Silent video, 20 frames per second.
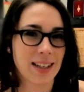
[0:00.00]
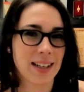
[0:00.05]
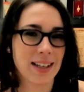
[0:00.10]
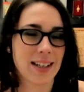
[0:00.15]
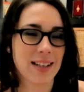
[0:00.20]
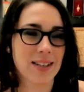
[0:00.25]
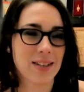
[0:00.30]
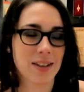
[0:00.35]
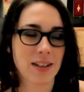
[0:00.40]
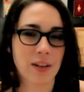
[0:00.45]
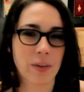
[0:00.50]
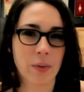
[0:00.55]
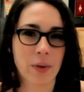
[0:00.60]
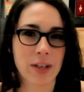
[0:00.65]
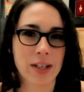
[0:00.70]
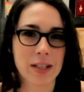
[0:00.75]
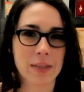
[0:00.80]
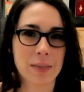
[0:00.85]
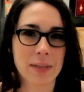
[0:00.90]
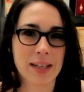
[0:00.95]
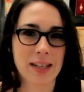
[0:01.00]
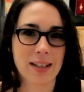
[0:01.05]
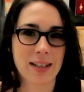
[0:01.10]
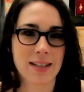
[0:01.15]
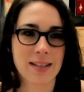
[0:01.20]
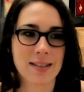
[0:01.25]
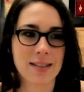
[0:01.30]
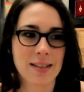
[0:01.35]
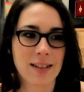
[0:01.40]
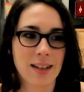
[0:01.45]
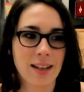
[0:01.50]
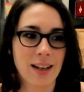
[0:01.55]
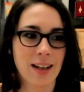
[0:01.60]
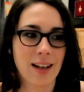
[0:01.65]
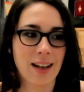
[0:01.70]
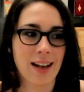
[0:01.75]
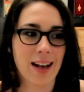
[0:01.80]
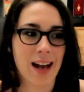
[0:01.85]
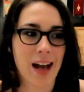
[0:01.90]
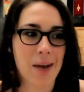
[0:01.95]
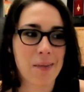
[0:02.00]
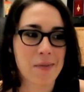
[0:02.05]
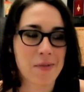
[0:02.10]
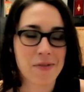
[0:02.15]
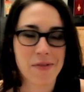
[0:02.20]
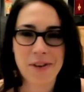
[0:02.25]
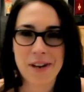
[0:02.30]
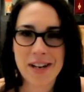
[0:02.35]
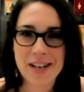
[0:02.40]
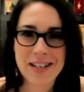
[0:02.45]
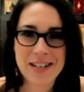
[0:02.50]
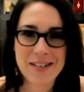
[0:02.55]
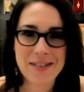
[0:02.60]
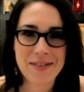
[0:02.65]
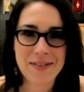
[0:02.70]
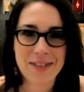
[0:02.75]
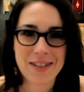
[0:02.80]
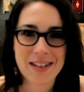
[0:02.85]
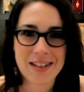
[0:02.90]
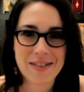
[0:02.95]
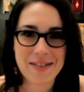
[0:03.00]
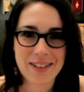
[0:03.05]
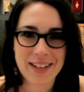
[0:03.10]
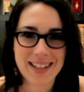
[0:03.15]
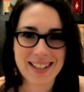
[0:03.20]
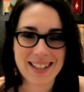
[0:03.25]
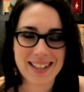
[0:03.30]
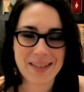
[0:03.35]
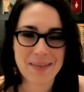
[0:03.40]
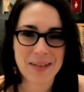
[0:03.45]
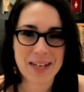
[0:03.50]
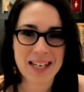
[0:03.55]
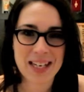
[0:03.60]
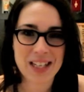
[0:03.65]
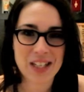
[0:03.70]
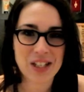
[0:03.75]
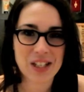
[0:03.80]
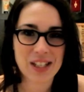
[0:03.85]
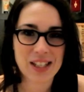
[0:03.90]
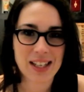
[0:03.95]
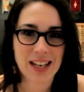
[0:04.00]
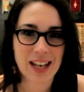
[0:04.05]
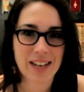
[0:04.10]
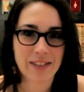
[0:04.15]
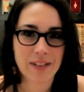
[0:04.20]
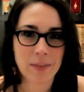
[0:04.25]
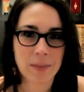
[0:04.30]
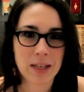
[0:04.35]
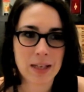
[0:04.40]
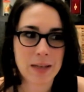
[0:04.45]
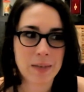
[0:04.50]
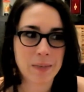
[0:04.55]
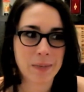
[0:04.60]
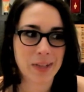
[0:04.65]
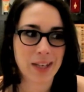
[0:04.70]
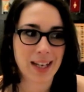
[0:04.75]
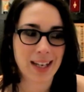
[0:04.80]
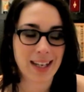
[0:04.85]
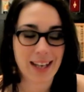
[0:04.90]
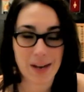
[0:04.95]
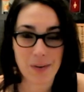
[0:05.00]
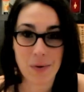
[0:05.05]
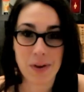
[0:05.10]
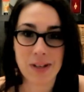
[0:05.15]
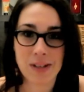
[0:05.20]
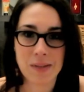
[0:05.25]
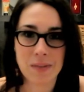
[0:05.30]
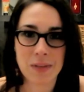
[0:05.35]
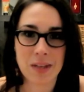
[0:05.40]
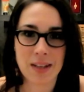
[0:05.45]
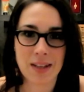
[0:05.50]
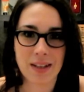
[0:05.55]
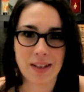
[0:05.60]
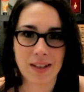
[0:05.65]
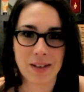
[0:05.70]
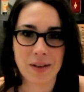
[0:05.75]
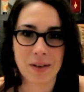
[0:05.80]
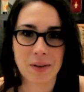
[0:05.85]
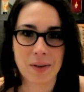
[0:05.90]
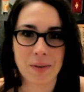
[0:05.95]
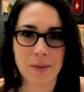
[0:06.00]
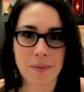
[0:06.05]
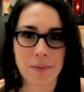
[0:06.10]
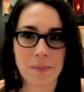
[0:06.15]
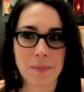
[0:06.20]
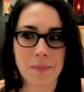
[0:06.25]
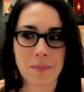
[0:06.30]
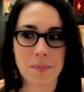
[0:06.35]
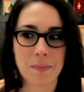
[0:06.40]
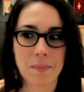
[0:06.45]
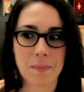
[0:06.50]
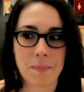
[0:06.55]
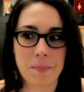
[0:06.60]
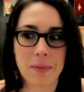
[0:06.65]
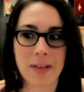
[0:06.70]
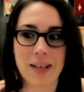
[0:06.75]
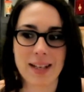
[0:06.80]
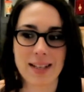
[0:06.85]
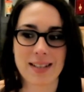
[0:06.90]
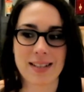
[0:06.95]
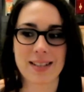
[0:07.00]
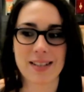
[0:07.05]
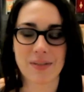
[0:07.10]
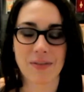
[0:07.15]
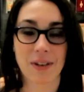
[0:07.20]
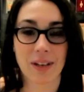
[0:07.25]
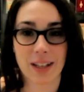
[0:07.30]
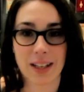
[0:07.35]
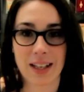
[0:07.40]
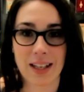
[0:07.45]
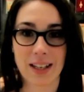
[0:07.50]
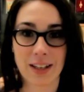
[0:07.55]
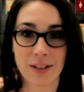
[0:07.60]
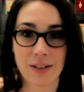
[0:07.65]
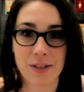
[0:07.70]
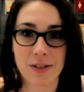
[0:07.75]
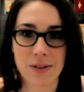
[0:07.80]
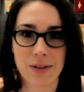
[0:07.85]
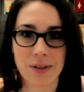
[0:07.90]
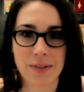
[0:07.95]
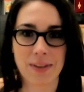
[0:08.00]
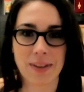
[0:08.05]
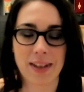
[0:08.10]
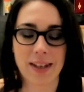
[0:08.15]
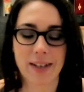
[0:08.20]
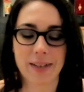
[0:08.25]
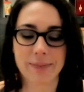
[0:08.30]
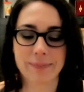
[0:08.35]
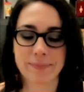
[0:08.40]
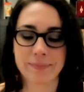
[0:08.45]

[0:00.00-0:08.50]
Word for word: It's all at once because I'm afraid of the effects that the medication is going to have on me, but I can't wait to be there because it's finally here, sort of a thing.